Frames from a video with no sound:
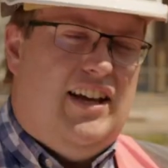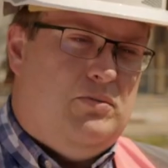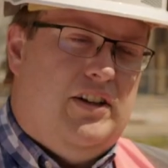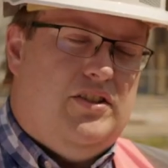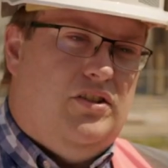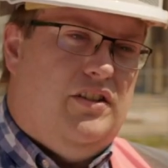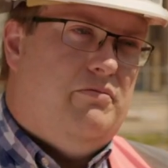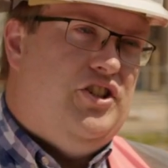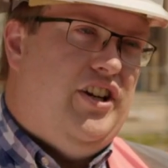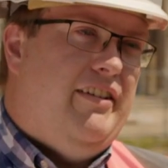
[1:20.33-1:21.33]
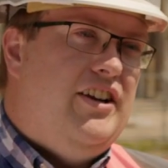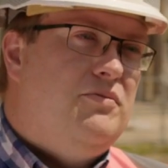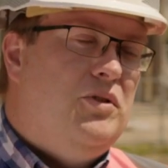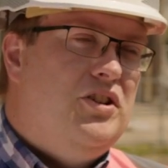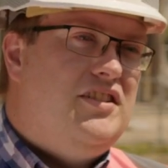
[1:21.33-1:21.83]
as well as all of the
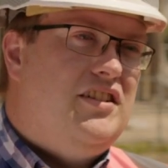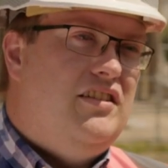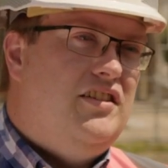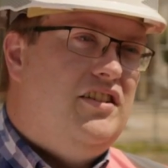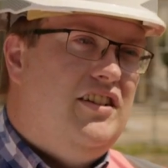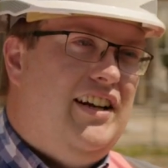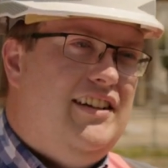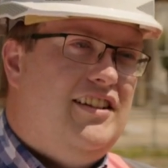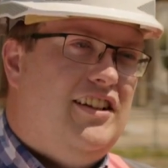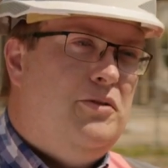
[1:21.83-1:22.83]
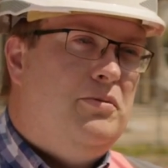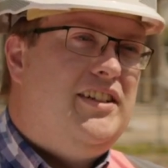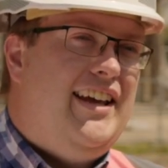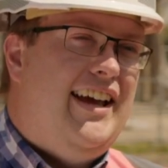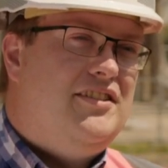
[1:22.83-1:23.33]
regeneration works to turn it into the global
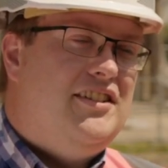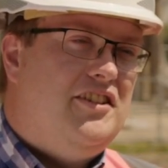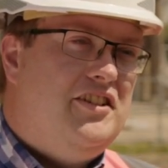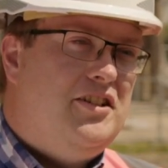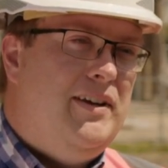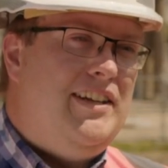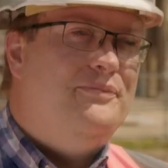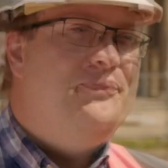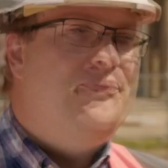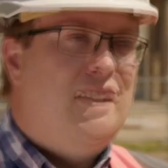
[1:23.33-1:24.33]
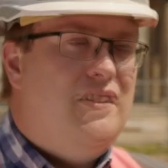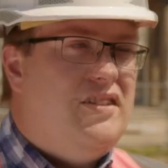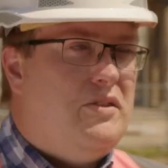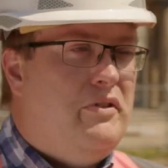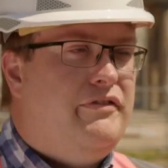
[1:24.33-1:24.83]
tea house that it's going to be.
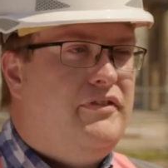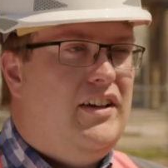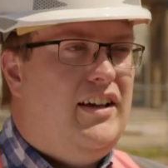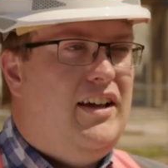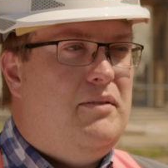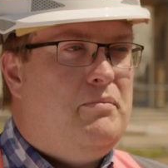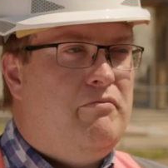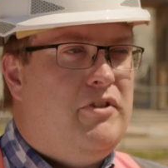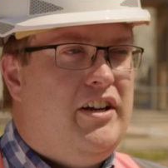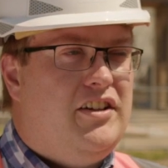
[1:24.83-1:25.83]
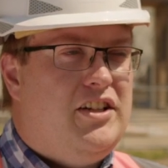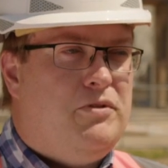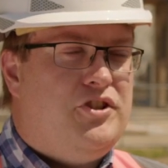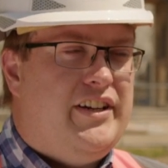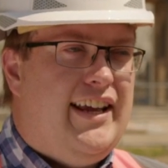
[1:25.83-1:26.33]
So we've been running on this
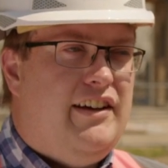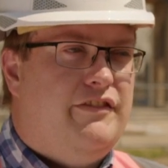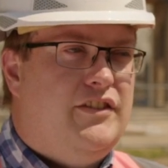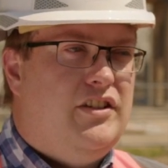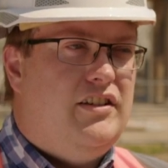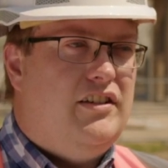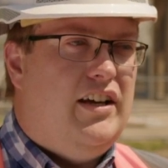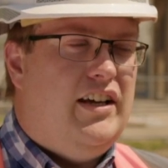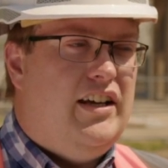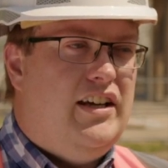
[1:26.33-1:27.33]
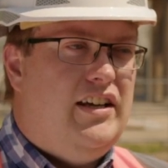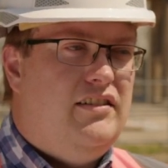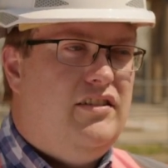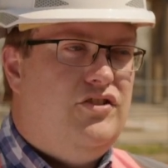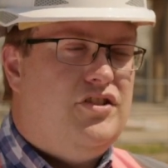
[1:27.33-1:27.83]
project now for
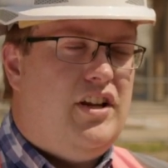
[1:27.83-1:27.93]
just